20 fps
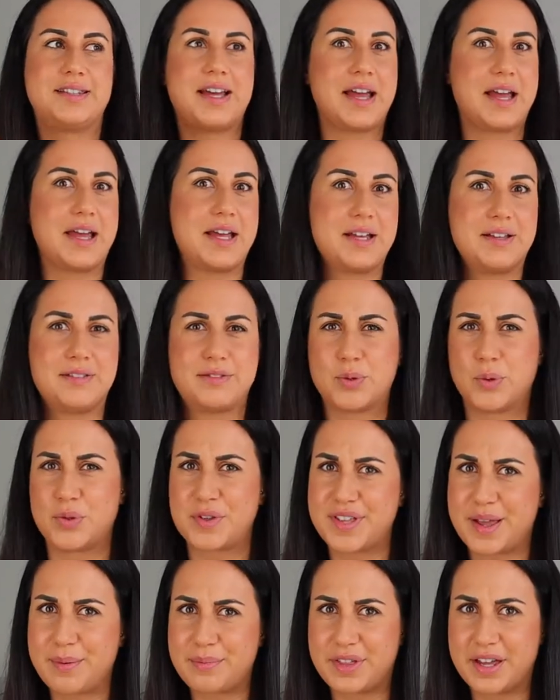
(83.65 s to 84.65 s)
they thought the
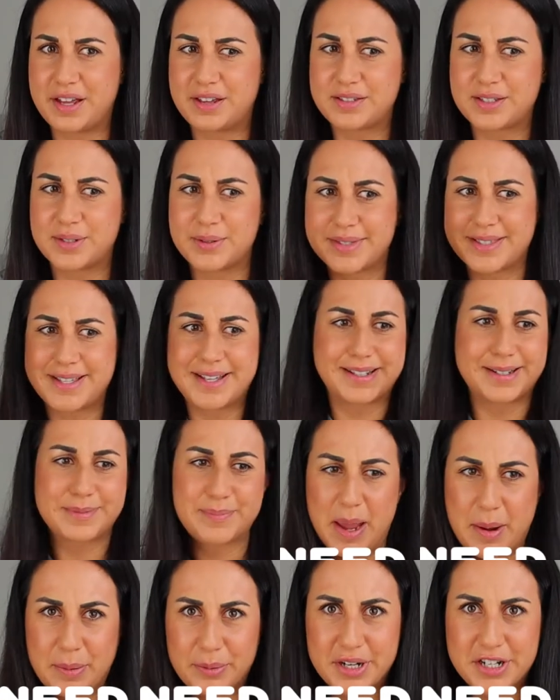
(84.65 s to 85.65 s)
same thing. So I was like,
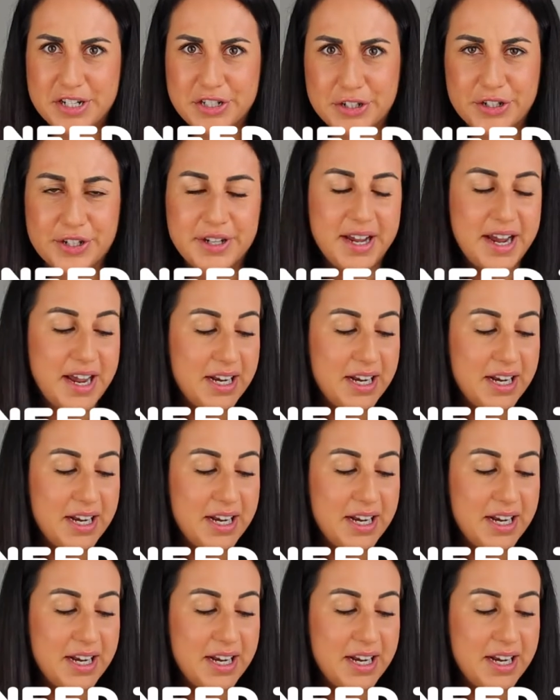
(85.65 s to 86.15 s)
people need to know.